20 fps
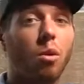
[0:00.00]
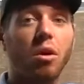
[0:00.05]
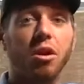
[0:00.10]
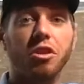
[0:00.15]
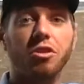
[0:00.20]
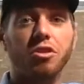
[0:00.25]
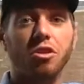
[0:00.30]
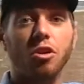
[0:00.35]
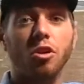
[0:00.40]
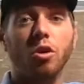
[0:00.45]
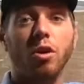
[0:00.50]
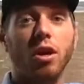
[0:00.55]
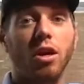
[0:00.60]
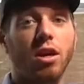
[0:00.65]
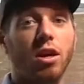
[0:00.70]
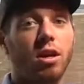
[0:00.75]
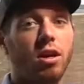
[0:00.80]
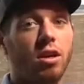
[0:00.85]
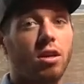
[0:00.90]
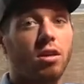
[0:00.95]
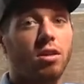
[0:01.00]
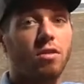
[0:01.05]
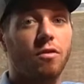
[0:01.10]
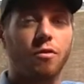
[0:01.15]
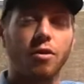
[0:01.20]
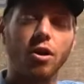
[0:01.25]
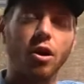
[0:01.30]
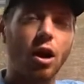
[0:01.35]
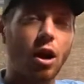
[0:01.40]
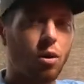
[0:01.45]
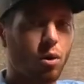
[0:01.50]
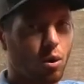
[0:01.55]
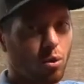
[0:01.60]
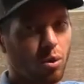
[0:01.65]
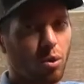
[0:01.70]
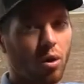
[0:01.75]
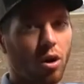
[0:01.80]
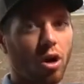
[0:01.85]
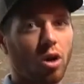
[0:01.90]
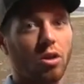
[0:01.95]
we wanna do is figure out where
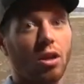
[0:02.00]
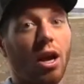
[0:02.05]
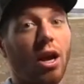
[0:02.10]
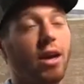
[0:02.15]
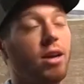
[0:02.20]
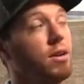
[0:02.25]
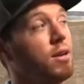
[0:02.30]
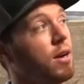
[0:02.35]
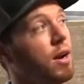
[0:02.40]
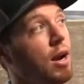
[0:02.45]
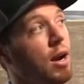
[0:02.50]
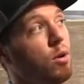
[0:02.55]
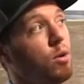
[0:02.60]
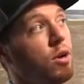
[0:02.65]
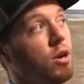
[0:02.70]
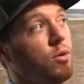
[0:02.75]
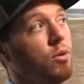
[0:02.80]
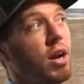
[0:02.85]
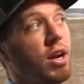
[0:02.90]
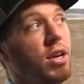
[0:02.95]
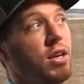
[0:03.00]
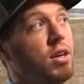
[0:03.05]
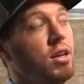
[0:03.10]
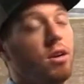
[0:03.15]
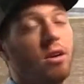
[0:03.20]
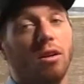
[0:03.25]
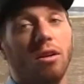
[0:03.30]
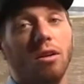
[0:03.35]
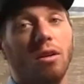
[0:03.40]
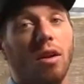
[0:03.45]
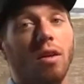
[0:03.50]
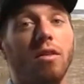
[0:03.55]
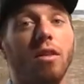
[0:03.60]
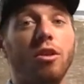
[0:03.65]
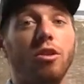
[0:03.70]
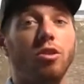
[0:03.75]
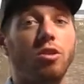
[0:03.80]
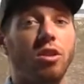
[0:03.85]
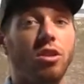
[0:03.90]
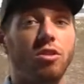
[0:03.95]
we want our light. I want it right here and
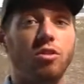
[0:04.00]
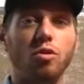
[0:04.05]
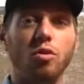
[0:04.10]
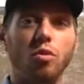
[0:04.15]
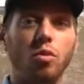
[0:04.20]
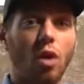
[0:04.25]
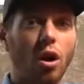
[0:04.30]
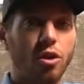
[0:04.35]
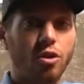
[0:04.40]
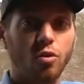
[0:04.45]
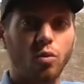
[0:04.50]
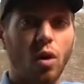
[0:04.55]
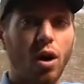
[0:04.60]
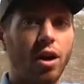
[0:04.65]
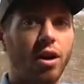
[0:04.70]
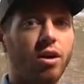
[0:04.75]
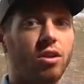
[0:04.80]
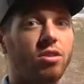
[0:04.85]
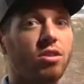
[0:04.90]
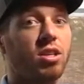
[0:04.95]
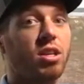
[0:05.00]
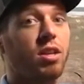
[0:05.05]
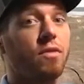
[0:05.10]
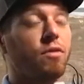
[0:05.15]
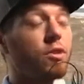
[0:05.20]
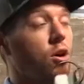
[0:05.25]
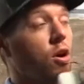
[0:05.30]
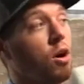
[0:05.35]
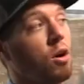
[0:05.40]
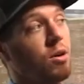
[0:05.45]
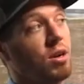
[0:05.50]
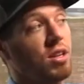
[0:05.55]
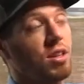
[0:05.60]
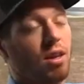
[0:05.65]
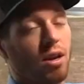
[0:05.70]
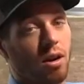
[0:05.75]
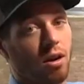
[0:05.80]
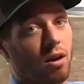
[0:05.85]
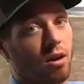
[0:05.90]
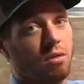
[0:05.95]
then you need to run your wires and if they're already
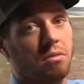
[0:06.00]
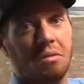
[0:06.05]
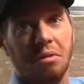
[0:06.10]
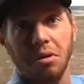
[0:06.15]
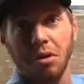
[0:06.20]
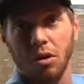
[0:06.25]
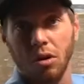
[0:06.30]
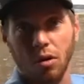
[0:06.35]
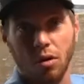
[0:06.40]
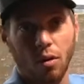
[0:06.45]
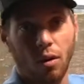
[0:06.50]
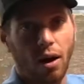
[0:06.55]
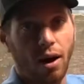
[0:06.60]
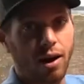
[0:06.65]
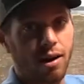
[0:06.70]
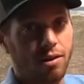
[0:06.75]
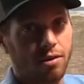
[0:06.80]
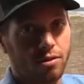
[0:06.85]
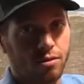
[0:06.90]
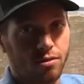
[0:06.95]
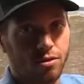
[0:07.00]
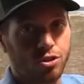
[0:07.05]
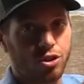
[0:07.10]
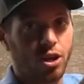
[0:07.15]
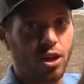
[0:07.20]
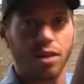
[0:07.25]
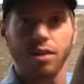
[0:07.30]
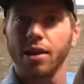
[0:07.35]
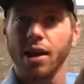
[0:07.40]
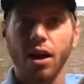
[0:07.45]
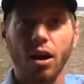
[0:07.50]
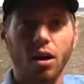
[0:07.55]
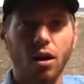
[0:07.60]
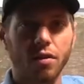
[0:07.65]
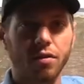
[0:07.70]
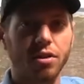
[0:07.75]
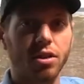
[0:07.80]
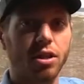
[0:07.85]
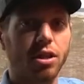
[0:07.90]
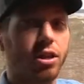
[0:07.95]
there, great, check that
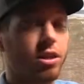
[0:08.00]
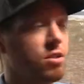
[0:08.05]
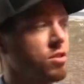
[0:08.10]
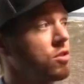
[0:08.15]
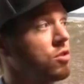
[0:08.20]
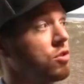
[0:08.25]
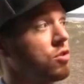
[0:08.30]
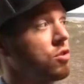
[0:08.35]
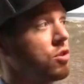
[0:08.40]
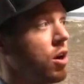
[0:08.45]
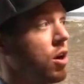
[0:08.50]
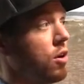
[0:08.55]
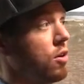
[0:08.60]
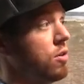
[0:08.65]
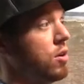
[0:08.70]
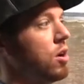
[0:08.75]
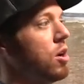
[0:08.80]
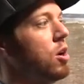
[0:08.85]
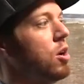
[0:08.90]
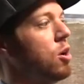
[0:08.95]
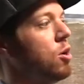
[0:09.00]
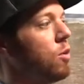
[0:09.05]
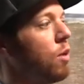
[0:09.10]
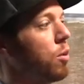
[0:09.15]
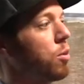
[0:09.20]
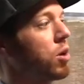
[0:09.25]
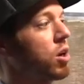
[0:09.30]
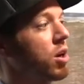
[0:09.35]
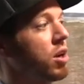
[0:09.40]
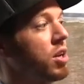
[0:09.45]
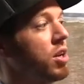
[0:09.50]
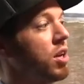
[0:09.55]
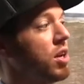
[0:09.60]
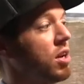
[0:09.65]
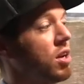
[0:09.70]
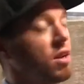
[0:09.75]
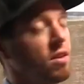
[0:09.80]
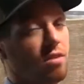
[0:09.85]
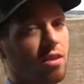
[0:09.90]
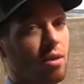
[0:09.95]
off the list. So what we're gonna
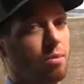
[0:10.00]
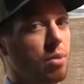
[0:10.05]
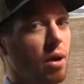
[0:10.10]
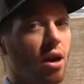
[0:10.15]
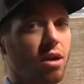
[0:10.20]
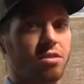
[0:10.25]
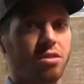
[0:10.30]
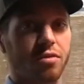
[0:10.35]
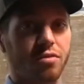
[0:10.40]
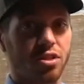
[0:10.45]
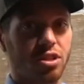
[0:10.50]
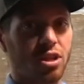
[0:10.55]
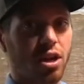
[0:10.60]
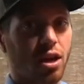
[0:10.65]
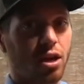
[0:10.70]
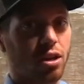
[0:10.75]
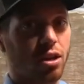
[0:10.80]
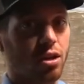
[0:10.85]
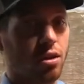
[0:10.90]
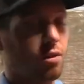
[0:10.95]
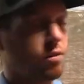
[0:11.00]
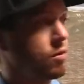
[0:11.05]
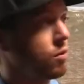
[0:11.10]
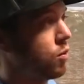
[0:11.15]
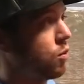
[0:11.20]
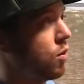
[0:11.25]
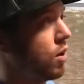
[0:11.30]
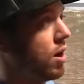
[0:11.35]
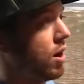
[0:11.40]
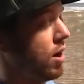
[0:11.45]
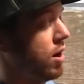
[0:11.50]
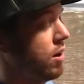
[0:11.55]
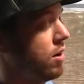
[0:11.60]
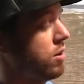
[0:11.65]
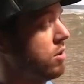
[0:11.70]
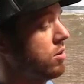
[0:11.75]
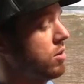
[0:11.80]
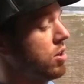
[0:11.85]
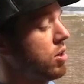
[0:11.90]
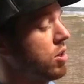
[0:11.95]
need is a positive and negative
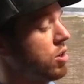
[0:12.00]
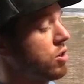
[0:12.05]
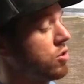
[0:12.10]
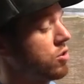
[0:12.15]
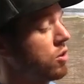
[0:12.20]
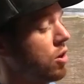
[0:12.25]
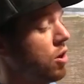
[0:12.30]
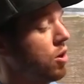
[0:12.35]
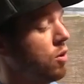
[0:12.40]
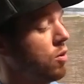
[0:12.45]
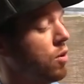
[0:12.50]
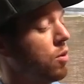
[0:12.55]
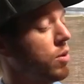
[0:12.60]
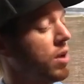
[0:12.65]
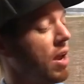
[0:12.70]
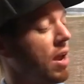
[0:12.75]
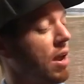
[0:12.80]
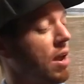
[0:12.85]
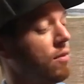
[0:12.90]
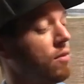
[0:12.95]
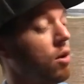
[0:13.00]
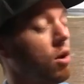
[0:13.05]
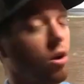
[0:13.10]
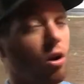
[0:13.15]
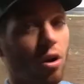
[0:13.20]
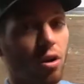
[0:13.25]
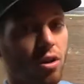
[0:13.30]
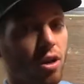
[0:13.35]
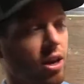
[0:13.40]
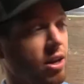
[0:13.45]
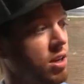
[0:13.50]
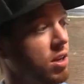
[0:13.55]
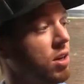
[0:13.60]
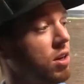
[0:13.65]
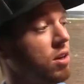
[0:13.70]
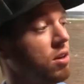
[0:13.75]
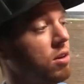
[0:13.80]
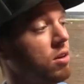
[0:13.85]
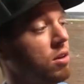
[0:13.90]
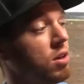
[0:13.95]
wire. So what we have on our light
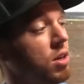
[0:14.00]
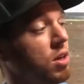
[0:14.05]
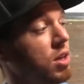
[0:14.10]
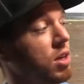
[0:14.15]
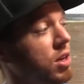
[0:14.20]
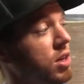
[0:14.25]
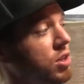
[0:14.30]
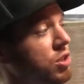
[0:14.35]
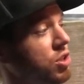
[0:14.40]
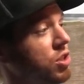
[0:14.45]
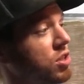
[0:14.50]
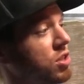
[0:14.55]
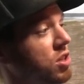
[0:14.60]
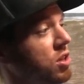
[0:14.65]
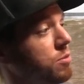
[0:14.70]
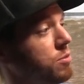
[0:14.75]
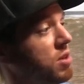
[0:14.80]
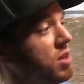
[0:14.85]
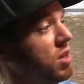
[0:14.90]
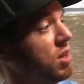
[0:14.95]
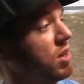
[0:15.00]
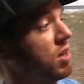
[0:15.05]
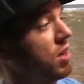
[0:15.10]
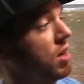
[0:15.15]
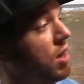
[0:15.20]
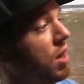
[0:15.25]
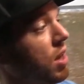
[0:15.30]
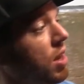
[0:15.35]
here is just gonna be